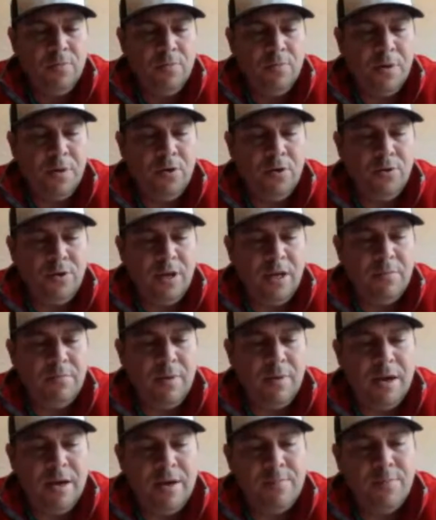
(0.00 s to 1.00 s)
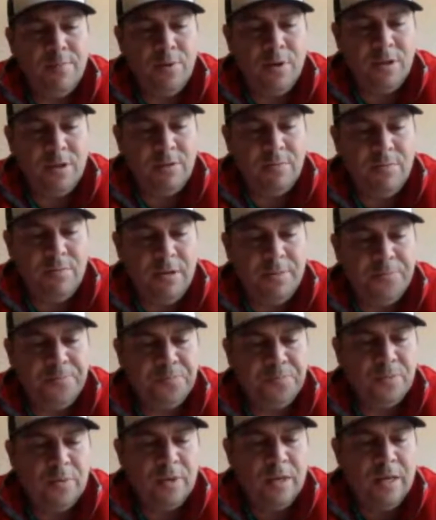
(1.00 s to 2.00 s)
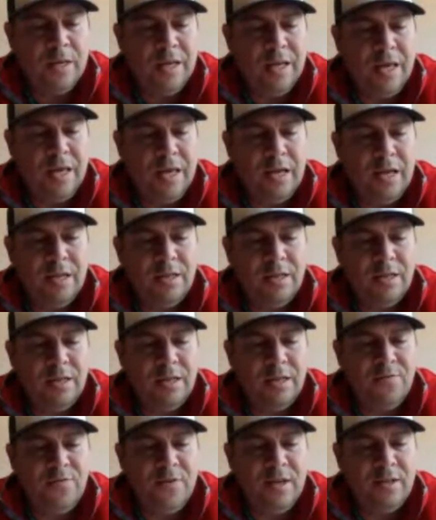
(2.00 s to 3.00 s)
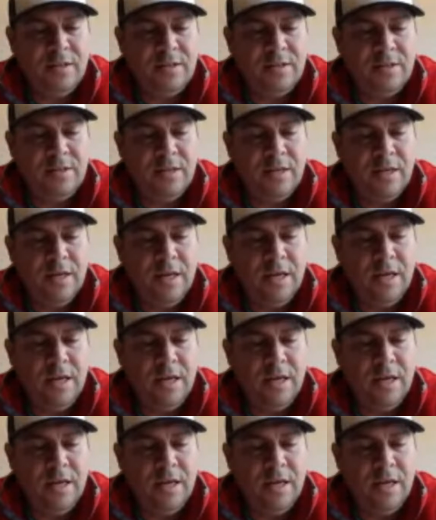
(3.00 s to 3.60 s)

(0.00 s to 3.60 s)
both in my imprisonment and in the defense